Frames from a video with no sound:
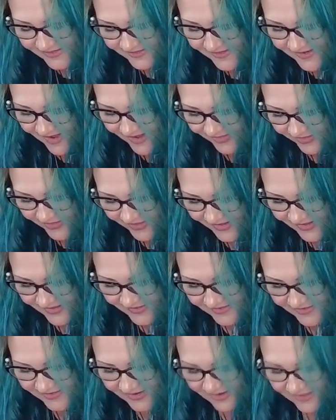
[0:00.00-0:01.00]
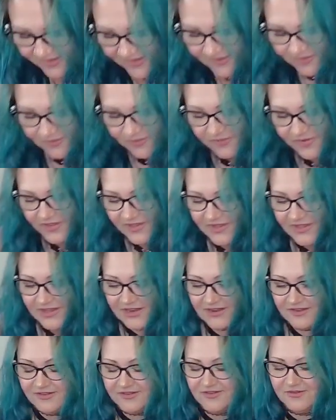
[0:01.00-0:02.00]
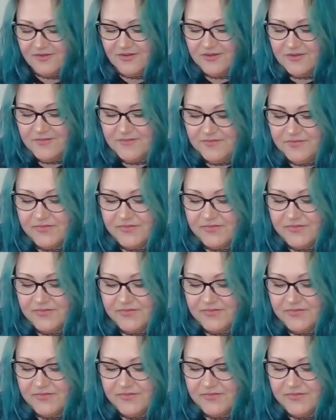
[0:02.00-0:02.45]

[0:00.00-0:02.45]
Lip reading: knot thingies, you gotta like really get into them.